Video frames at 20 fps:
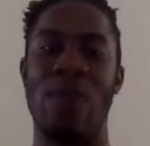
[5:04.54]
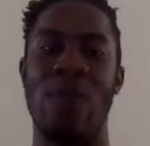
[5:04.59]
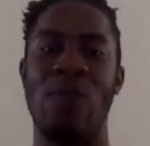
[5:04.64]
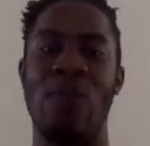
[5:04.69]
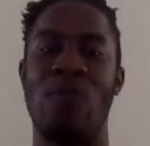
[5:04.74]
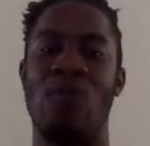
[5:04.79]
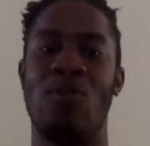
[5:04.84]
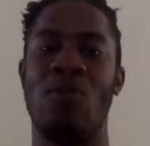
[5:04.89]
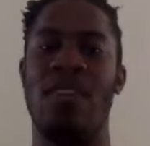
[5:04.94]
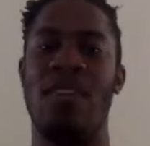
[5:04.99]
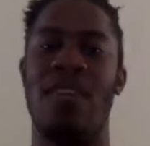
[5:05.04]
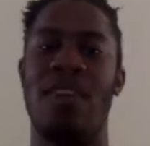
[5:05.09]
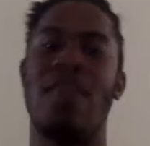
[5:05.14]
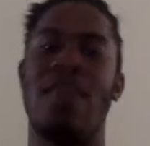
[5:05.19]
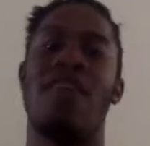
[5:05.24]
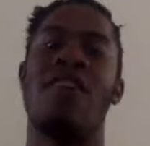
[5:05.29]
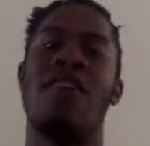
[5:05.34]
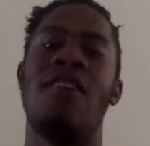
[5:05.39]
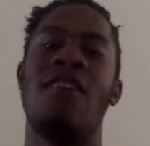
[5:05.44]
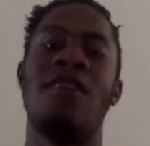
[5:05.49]
global
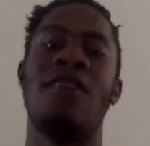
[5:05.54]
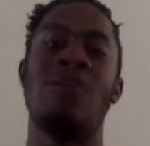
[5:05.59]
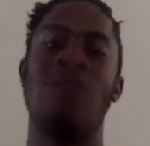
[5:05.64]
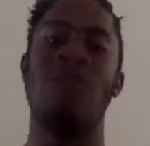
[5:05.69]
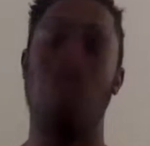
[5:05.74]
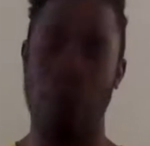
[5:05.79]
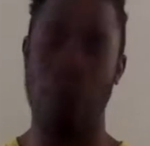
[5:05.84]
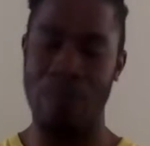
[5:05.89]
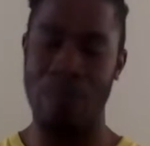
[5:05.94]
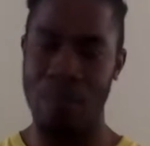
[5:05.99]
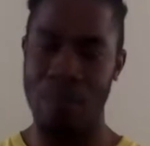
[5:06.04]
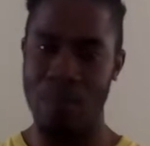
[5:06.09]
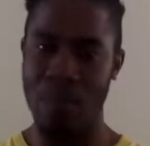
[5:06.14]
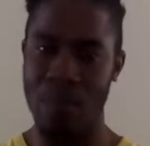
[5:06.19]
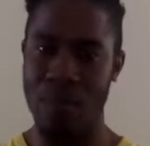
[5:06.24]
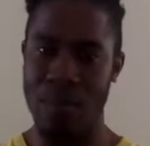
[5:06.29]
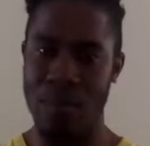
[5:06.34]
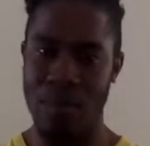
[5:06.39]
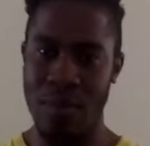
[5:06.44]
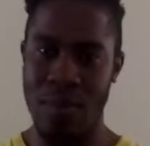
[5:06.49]
economy.
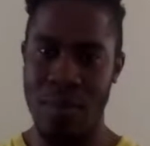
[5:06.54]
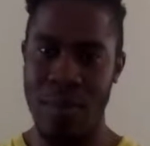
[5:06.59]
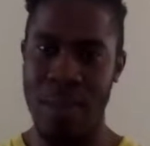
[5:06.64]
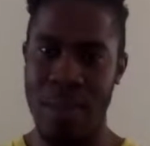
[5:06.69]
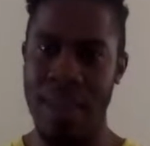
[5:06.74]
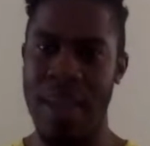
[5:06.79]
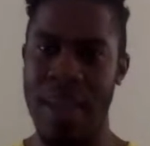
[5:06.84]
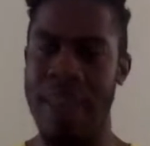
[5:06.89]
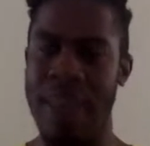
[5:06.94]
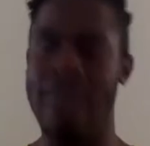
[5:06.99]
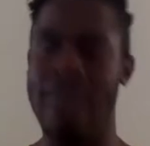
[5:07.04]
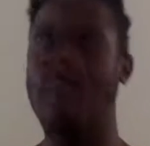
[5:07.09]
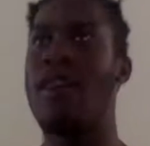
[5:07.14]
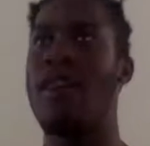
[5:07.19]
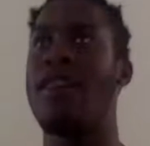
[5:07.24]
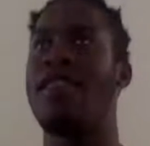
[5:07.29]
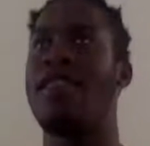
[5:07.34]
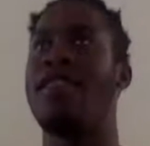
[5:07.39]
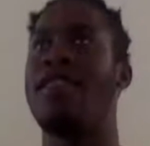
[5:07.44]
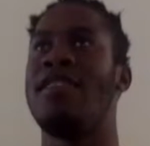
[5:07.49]
It's
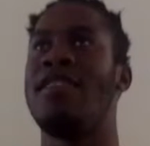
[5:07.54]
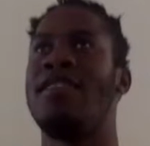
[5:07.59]
not